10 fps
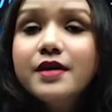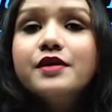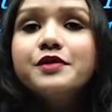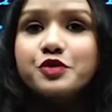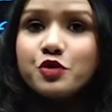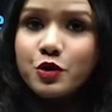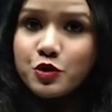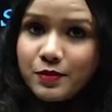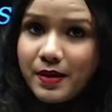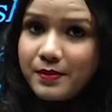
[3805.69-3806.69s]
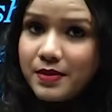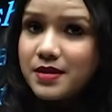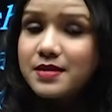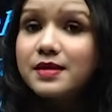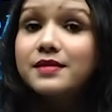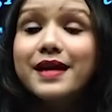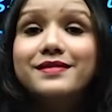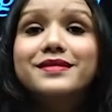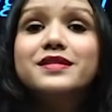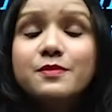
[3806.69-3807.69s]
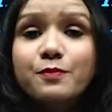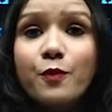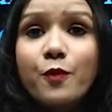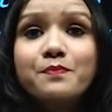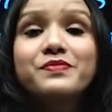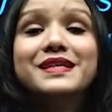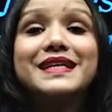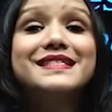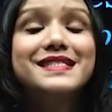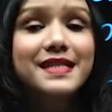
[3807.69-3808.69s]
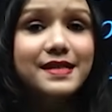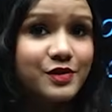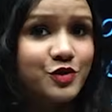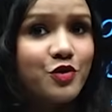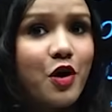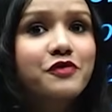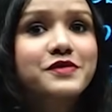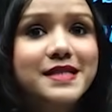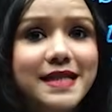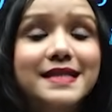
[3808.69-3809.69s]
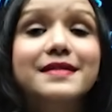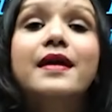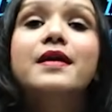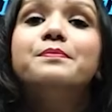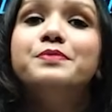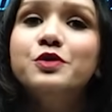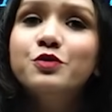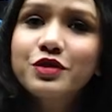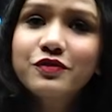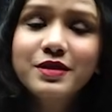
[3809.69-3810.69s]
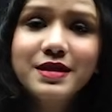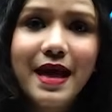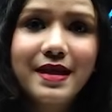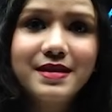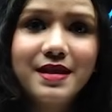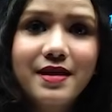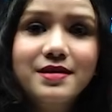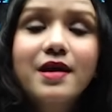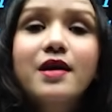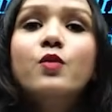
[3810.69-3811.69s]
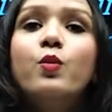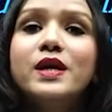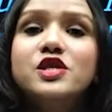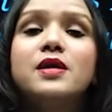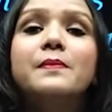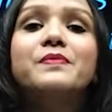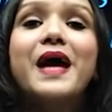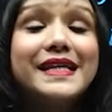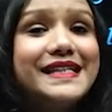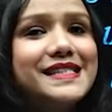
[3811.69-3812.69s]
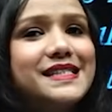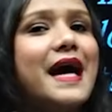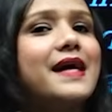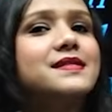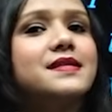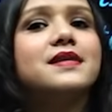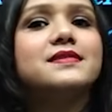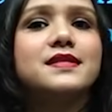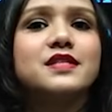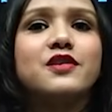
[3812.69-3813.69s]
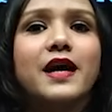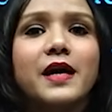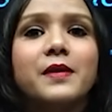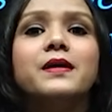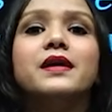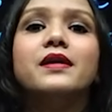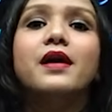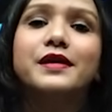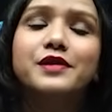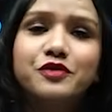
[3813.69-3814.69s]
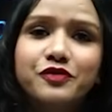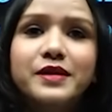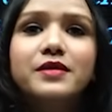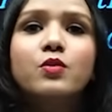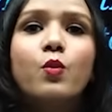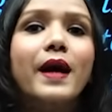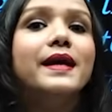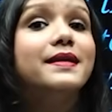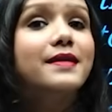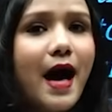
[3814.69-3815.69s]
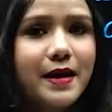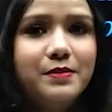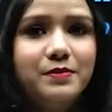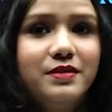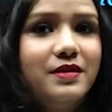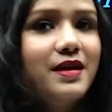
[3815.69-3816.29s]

You should also remember this thing, that this poem consists of 6 beautiful stanzas, and each stanzas describe a different wild animal.